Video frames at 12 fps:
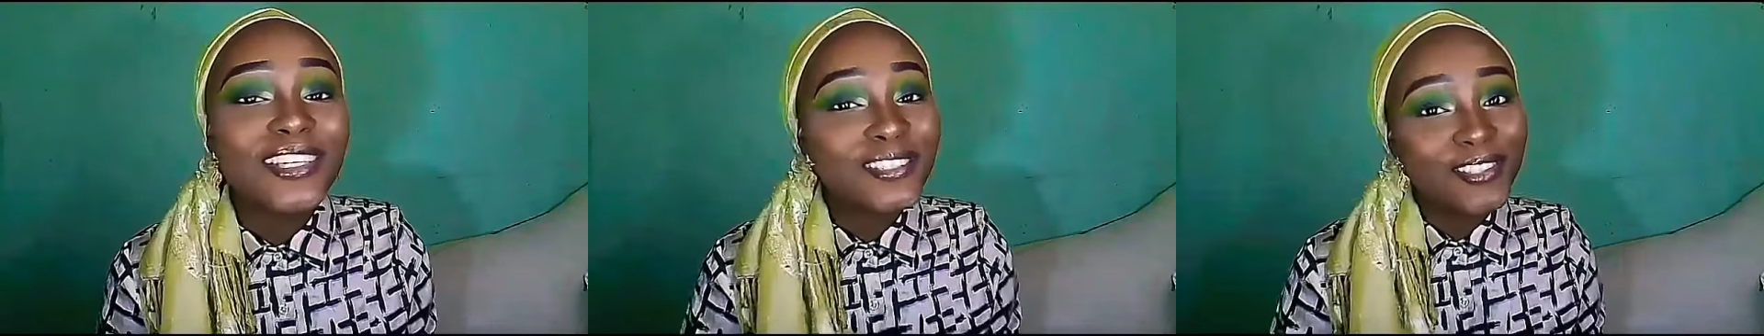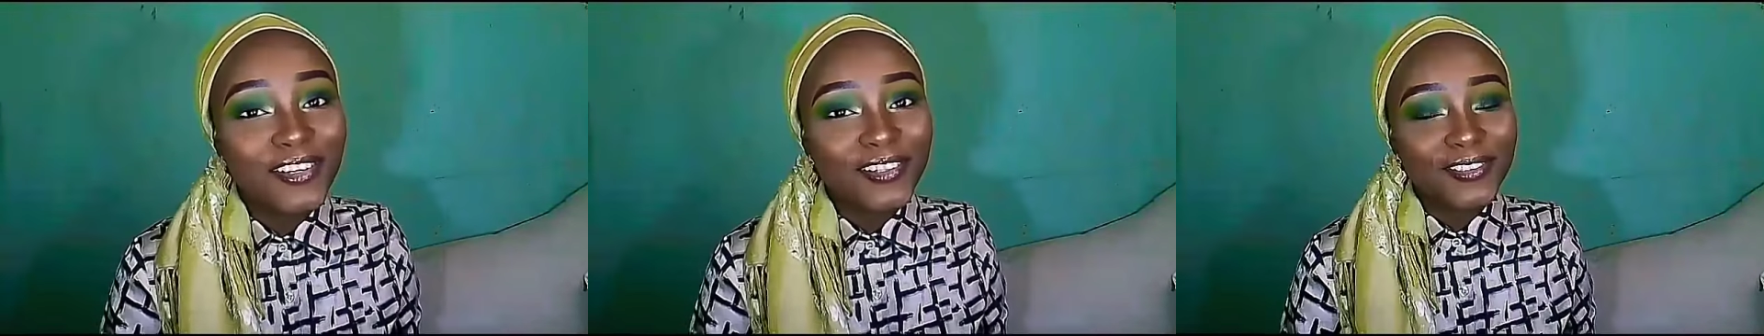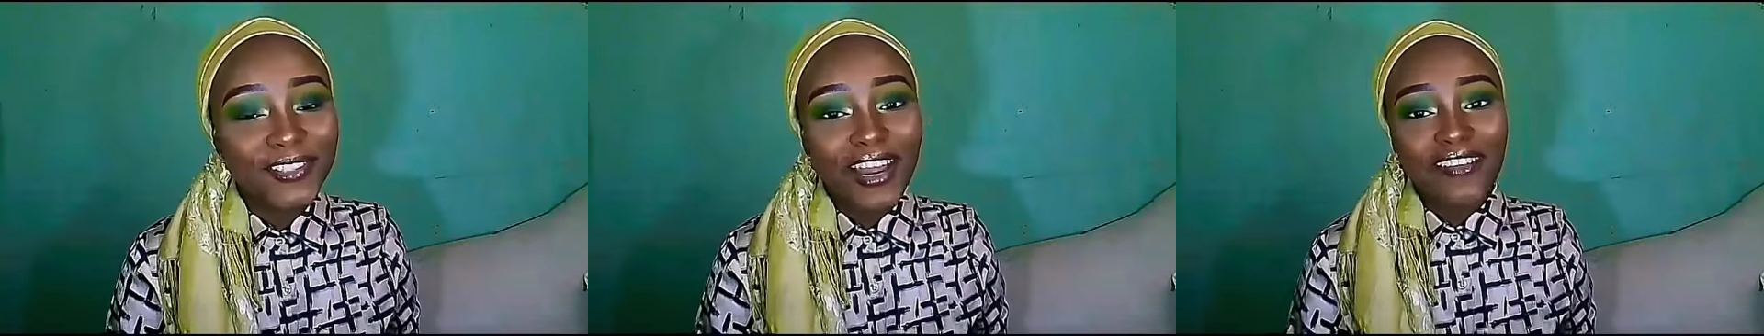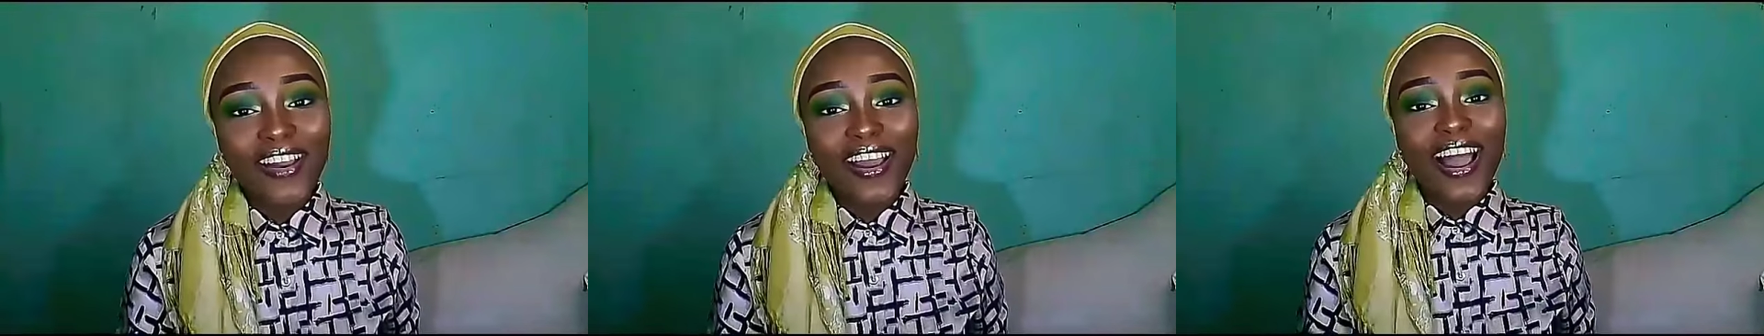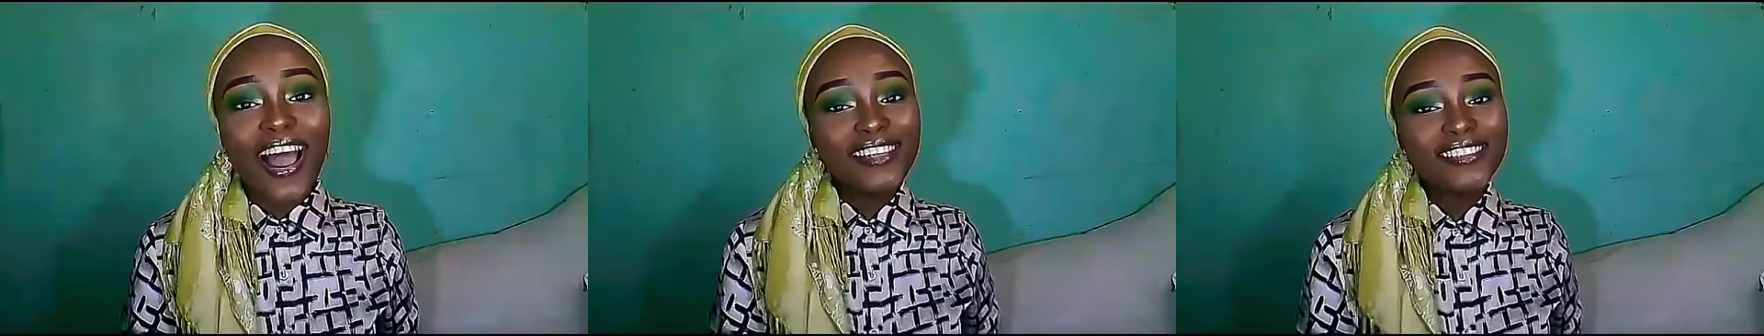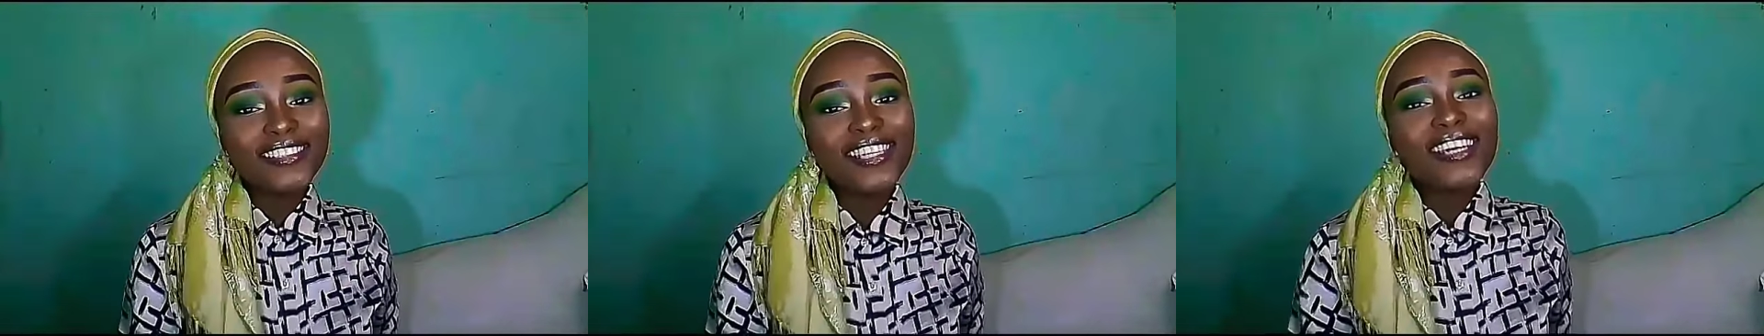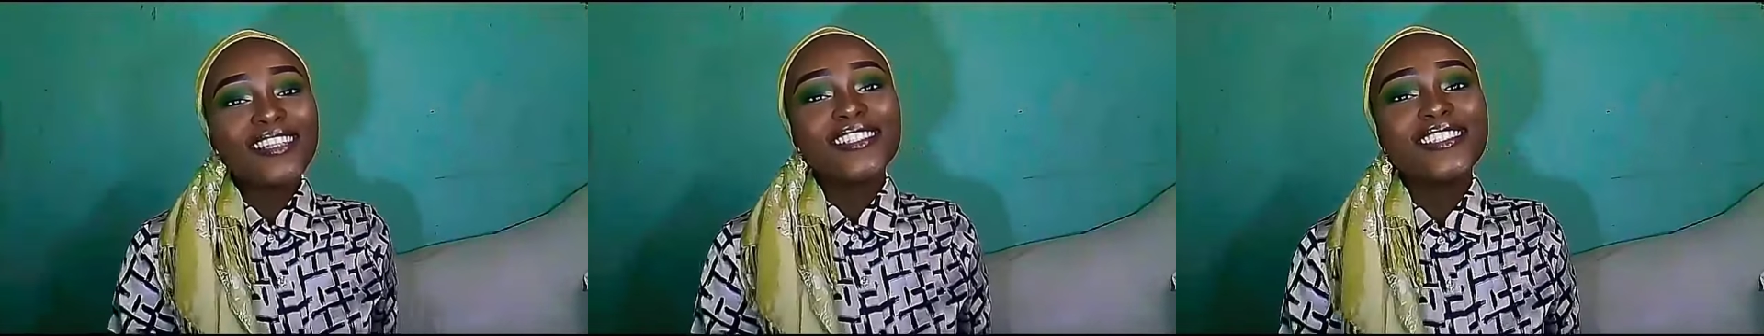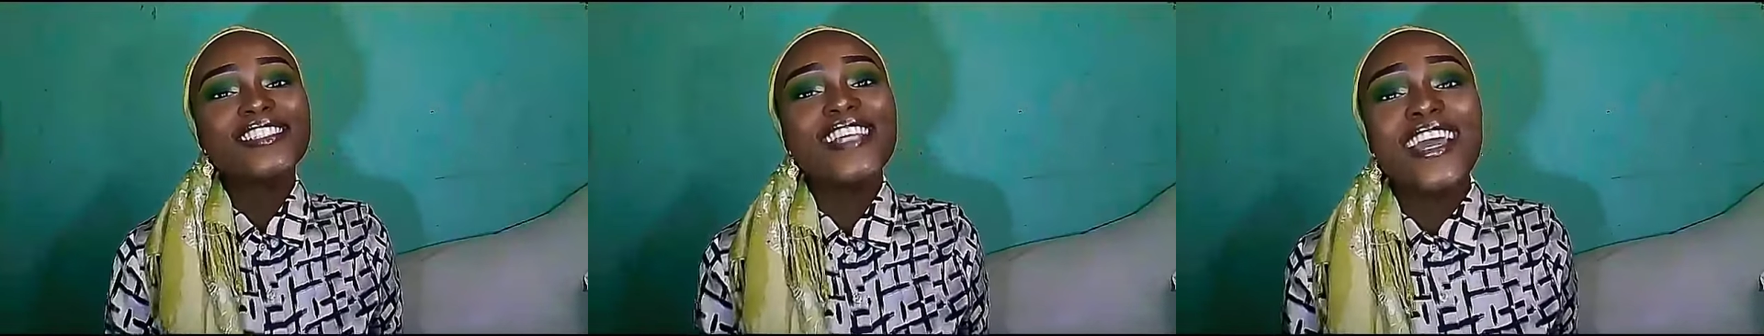It's your girl Zara, and
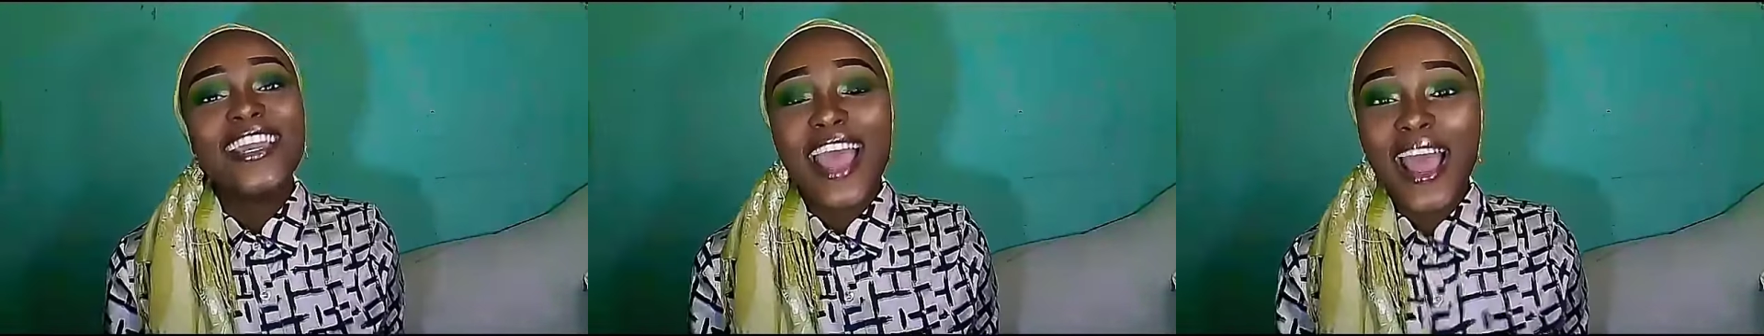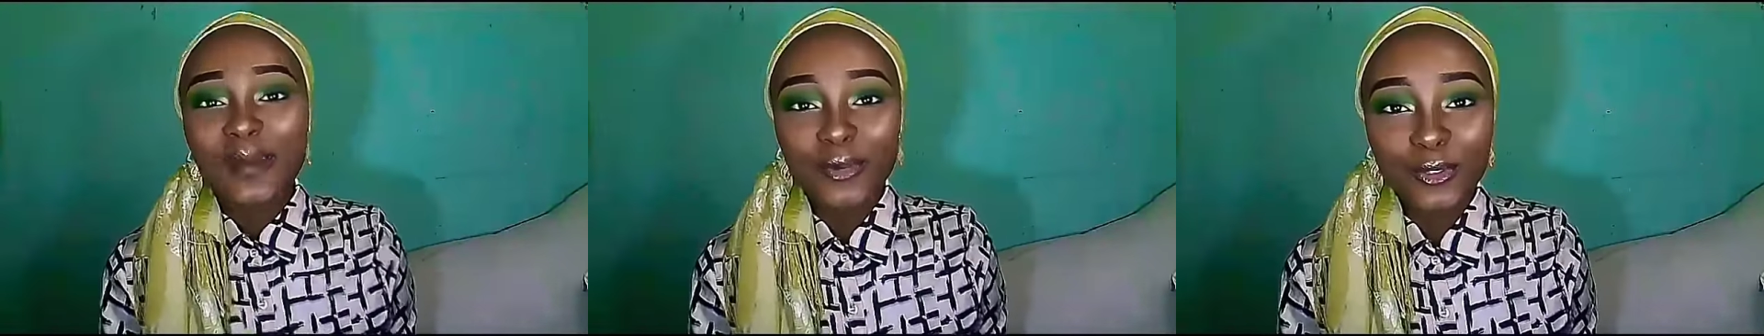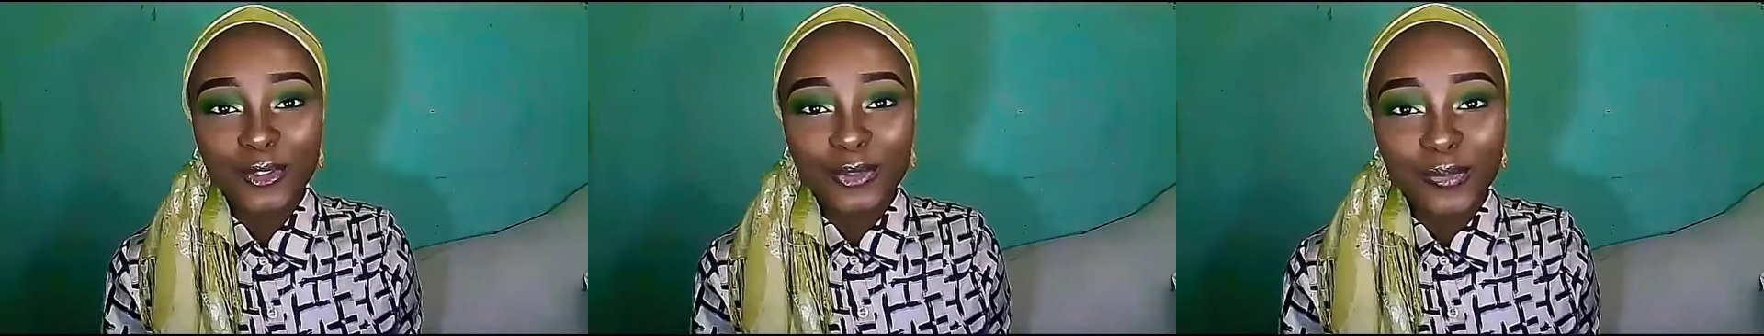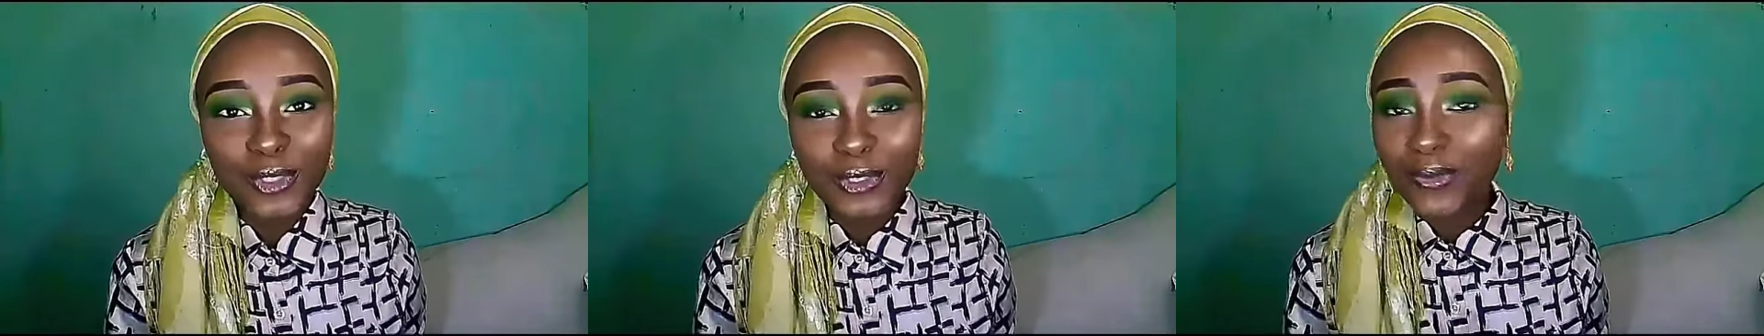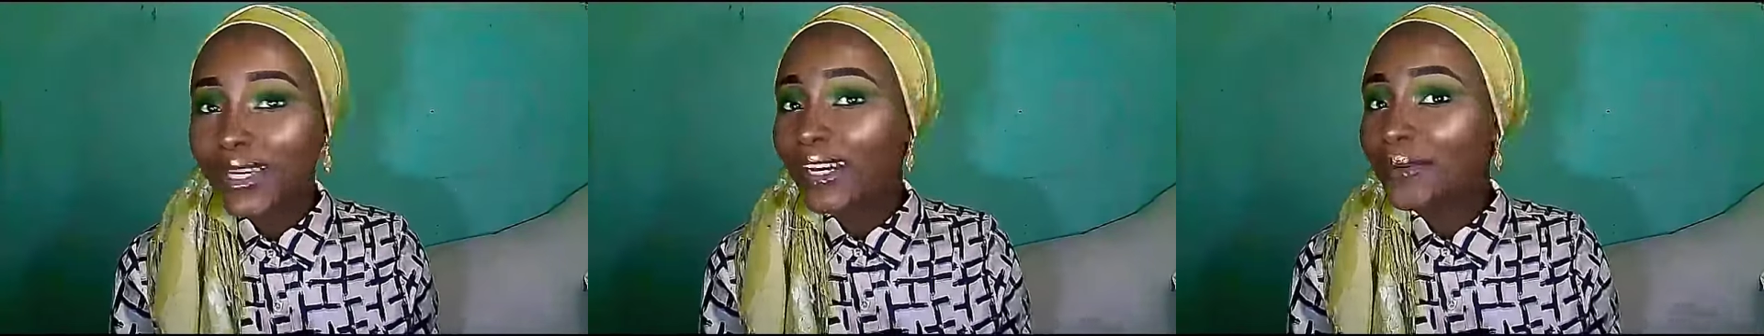today I am going to be doing